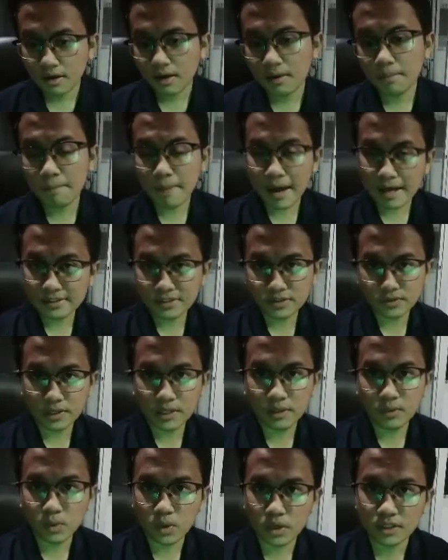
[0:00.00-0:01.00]

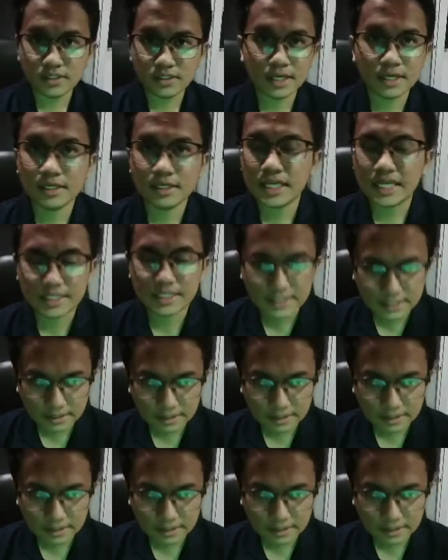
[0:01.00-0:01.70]
mastering one technique,